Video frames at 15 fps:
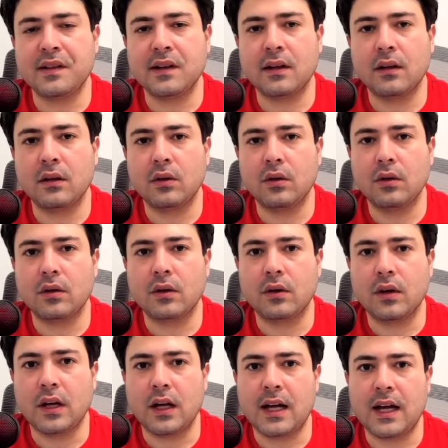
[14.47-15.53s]
take a
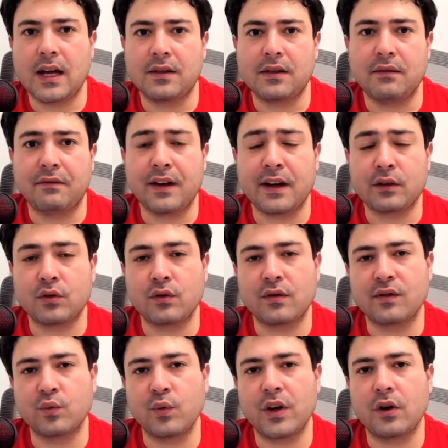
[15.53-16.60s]
look at the
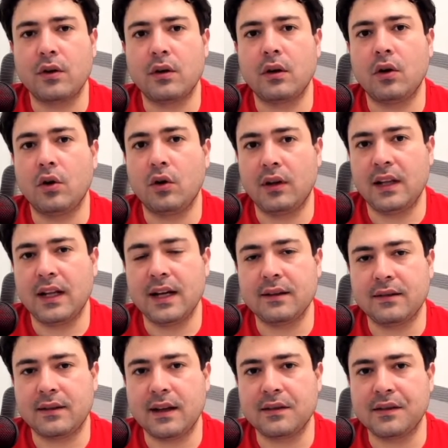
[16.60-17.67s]
factors where
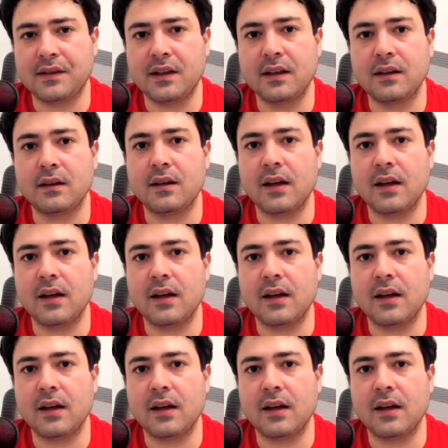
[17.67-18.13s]
online testing